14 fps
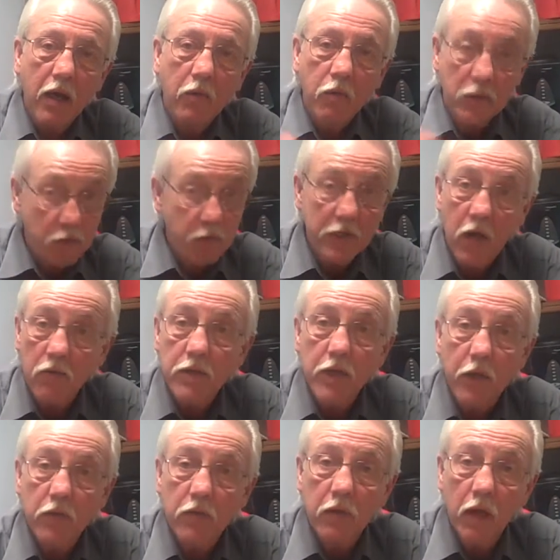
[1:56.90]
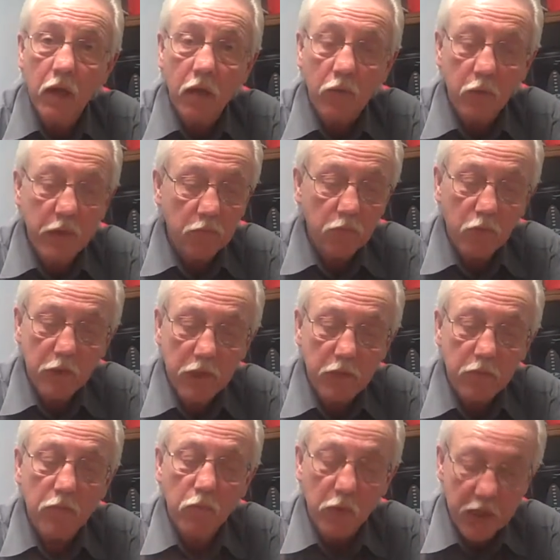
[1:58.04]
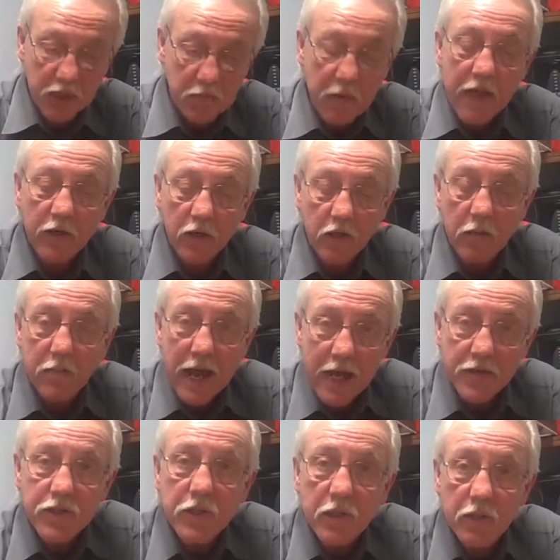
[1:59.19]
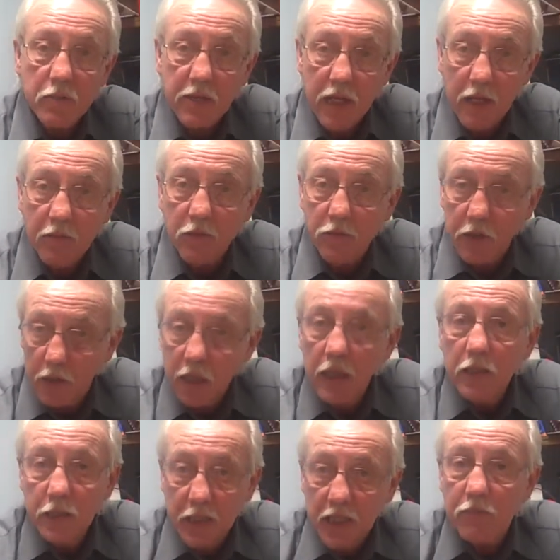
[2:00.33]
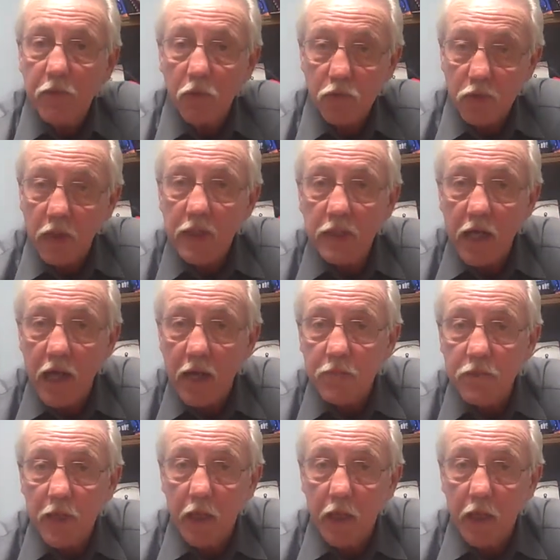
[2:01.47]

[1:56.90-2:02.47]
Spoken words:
which we don't do, we expand our capacity to be able to keep those lead times